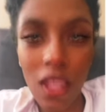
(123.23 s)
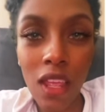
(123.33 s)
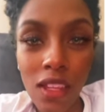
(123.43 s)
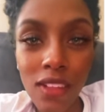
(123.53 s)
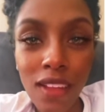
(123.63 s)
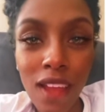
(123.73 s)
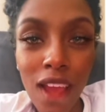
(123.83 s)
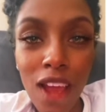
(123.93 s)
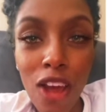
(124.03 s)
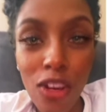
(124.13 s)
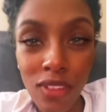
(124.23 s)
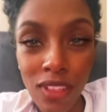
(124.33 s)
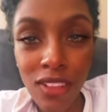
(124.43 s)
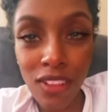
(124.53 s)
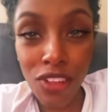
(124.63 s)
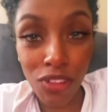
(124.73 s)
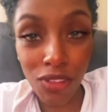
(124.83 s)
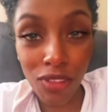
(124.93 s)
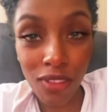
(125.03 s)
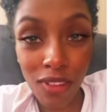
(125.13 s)
hand on these
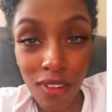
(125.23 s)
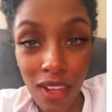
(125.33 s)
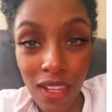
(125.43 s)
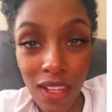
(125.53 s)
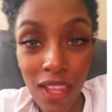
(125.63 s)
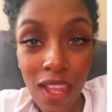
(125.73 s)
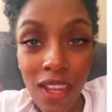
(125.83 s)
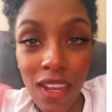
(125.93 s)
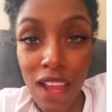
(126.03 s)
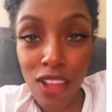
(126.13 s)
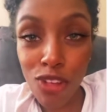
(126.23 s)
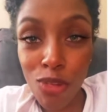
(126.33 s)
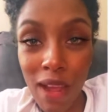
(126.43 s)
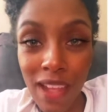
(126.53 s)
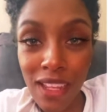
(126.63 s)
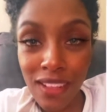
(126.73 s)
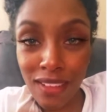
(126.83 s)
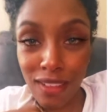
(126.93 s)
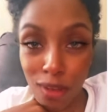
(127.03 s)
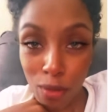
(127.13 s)
teachers, okay? Now, you might get
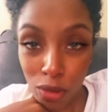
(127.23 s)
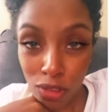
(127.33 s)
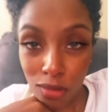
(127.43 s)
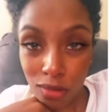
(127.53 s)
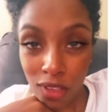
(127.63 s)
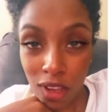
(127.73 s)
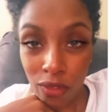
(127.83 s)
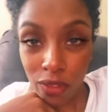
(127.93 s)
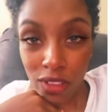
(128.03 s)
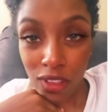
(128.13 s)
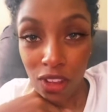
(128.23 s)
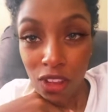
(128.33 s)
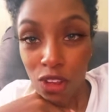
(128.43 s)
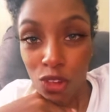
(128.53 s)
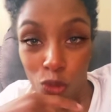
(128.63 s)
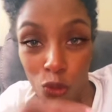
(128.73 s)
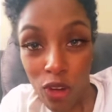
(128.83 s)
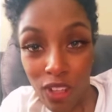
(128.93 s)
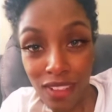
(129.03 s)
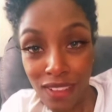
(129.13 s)
sent to the principal's office
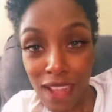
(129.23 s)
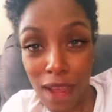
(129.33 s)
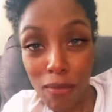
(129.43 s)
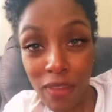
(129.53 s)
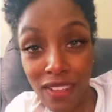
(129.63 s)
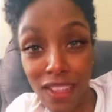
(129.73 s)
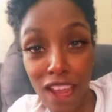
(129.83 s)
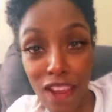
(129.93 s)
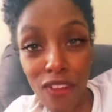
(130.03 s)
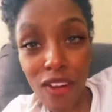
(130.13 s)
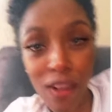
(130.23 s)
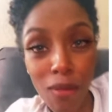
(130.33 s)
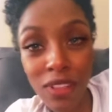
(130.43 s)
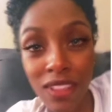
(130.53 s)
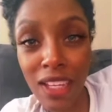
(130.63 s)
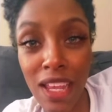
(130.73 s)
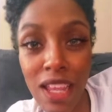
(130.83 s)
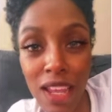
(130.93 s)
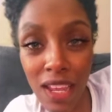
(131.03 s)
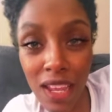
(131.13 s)
wanting to slap Miss Karen or Mr.
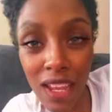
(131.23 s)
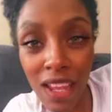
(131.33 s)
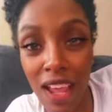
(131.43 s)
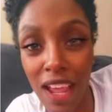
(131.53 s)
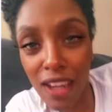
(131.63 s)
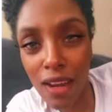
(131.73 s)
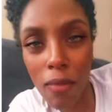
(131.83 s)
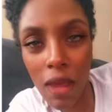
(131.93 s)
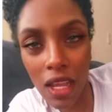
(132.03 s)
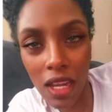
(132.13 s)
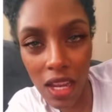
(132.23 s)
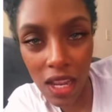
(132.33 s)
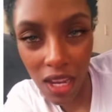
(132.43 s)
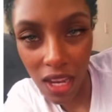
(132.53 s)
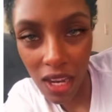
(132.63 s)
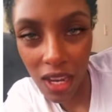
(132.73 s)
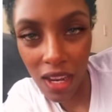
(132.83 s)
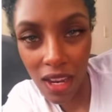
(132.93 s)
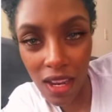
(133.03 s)
Ken in the back of the head.